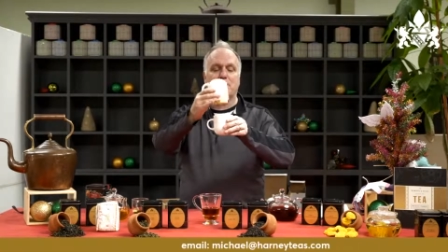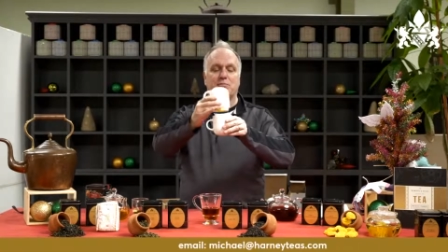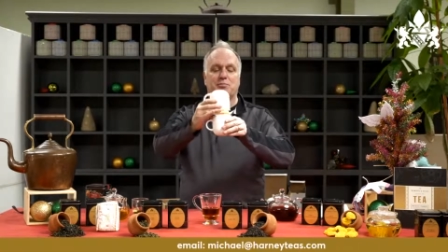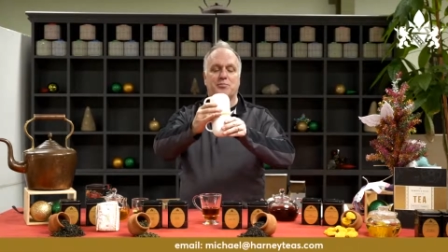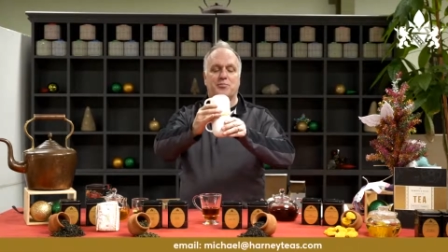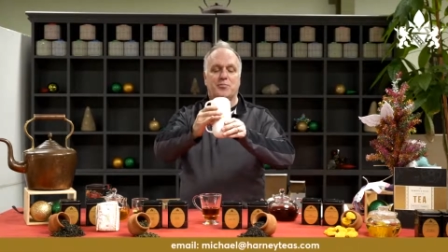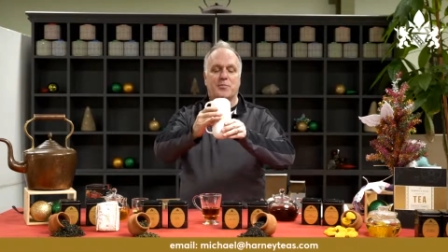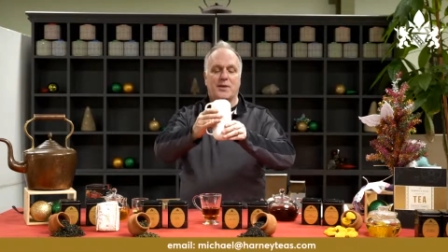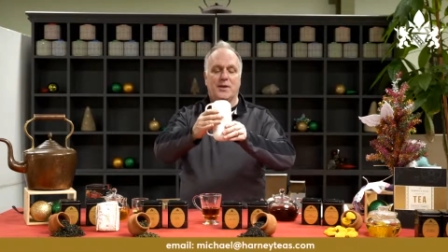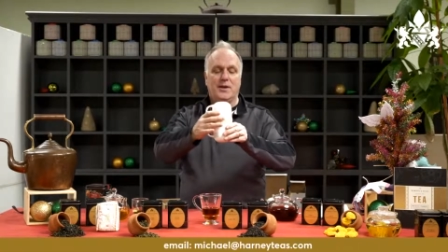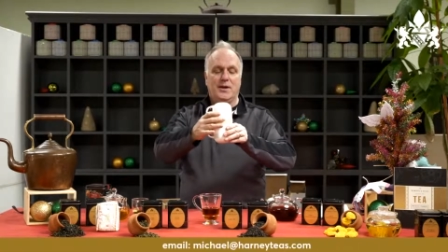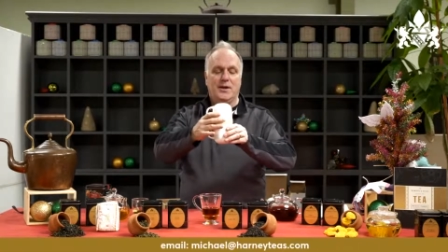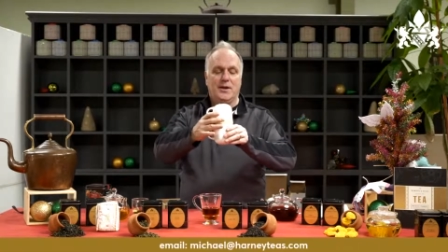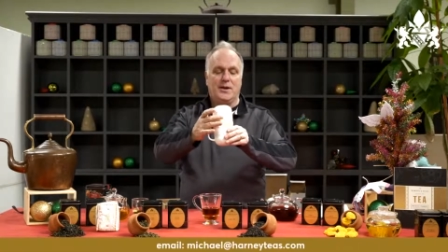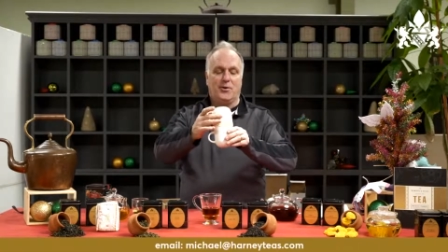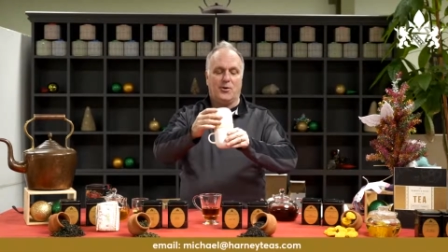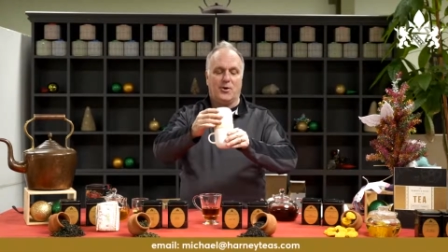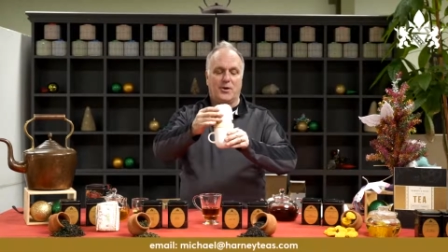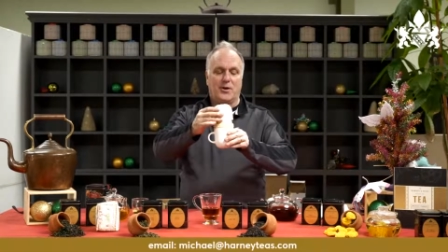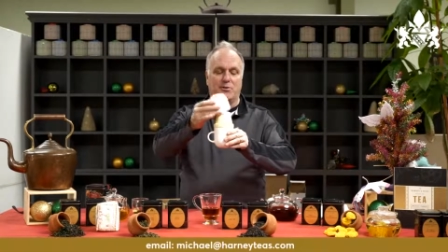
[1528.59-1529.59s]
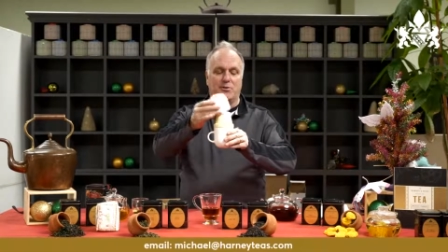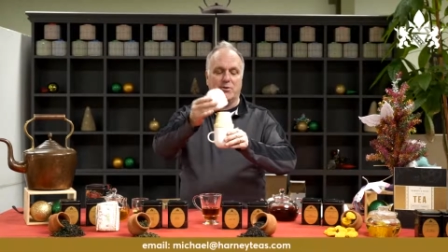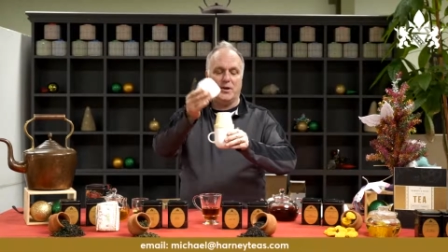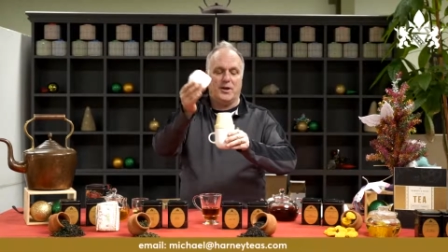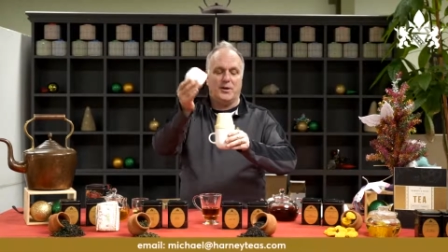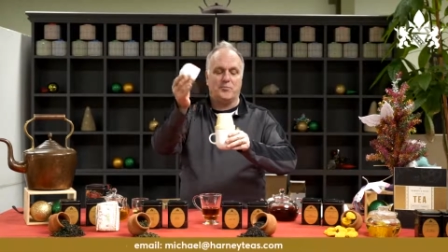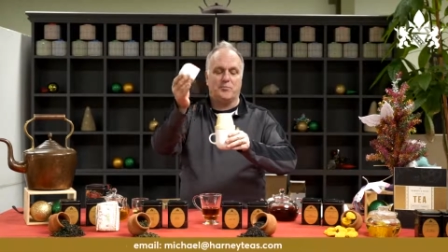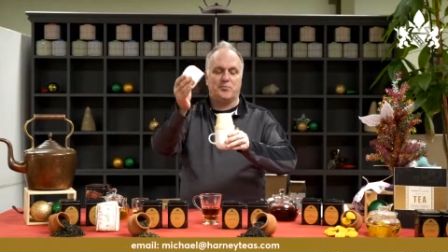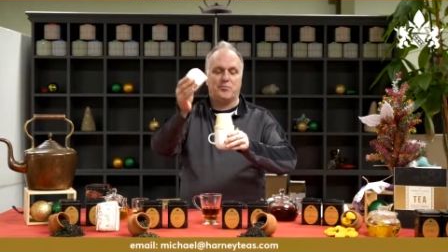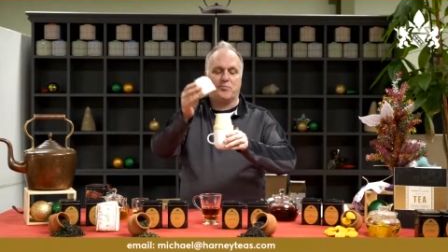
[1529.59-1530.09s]
or his name
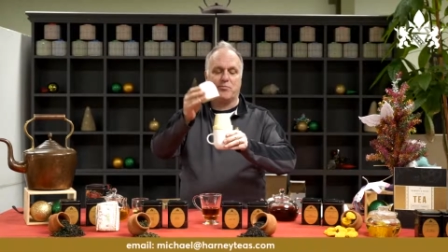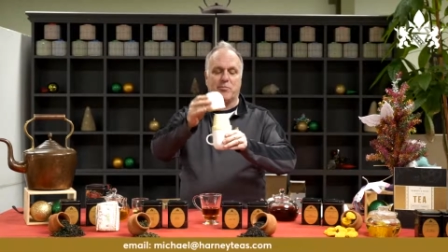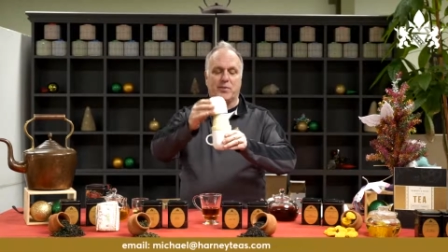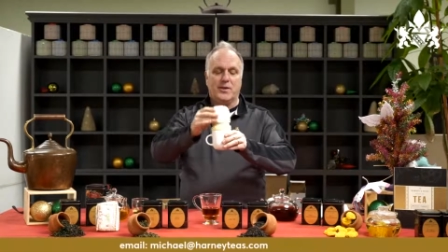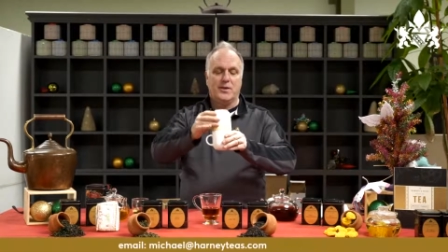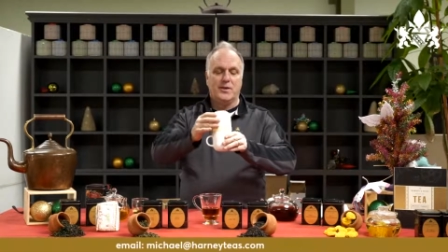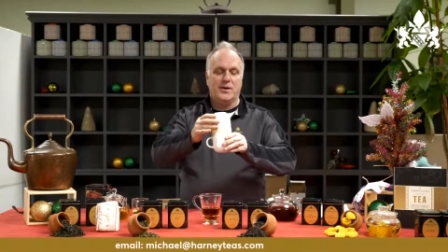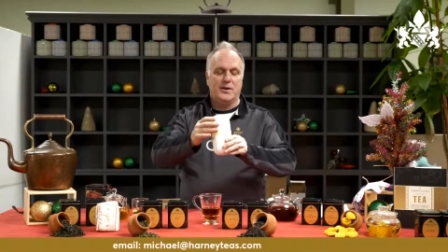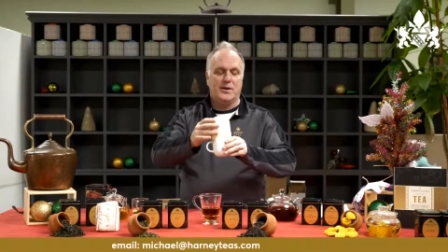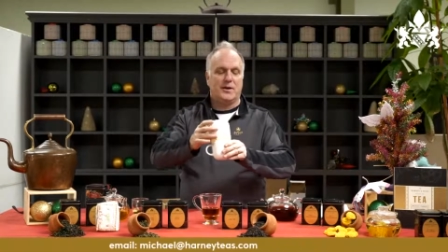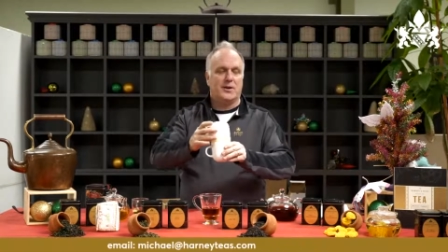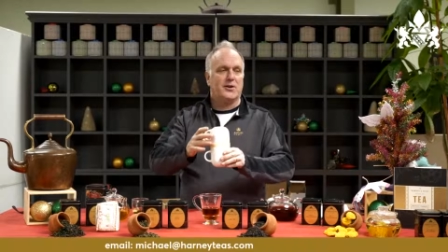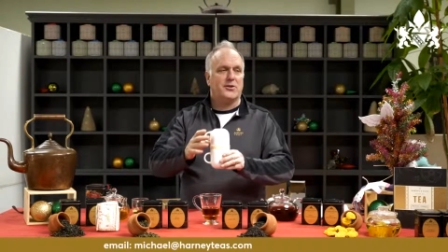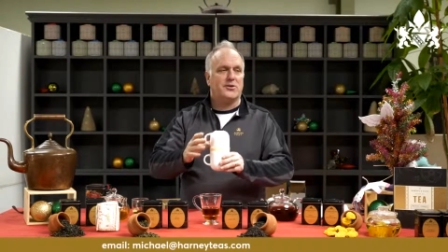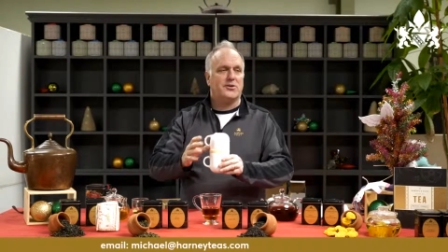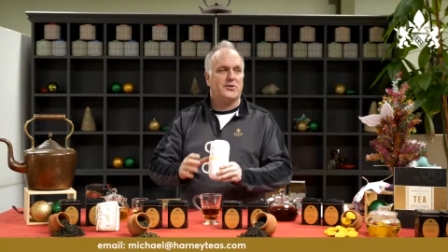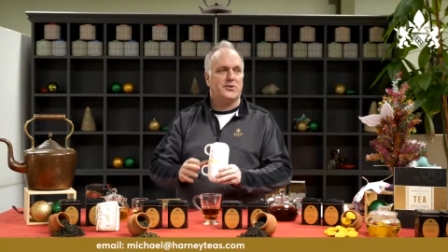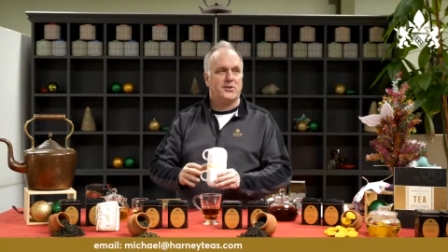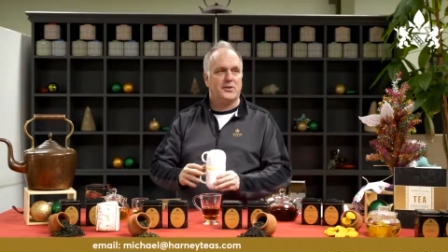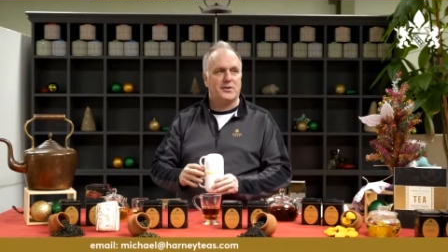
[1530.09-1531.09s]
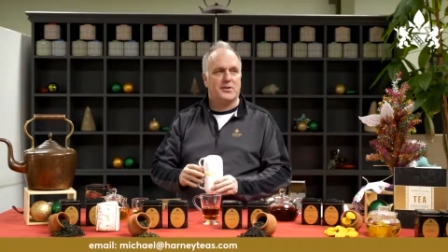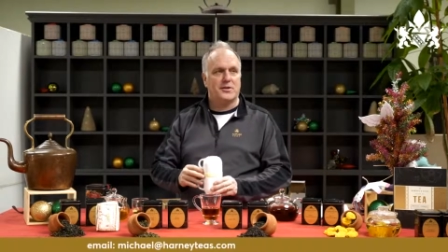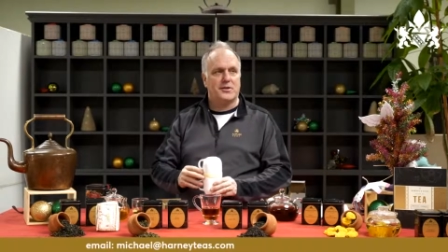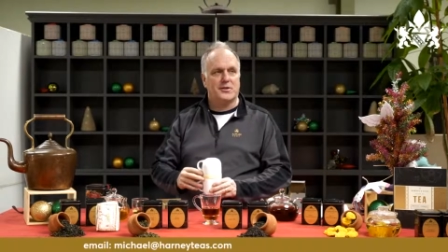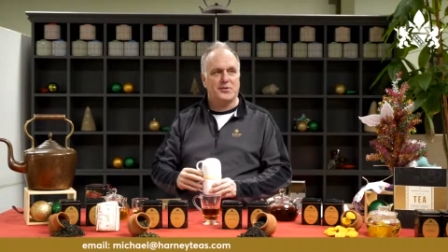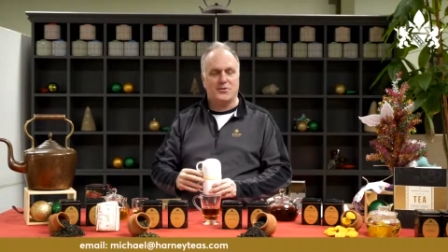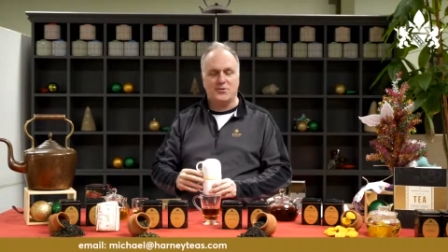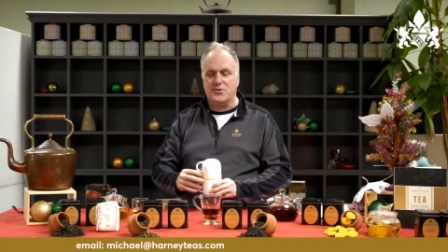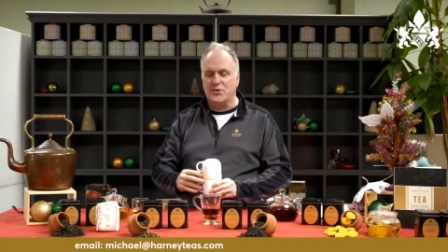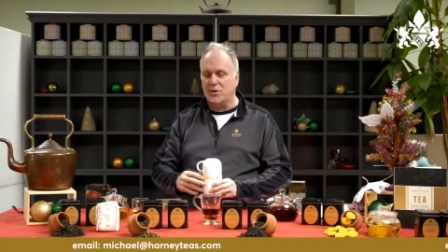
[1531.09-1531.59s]
because they're gender
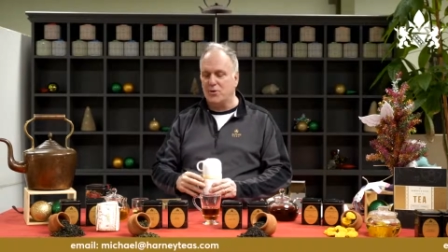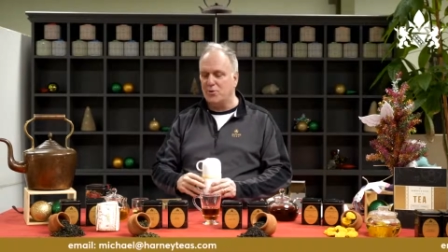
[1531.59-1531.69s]
neutral.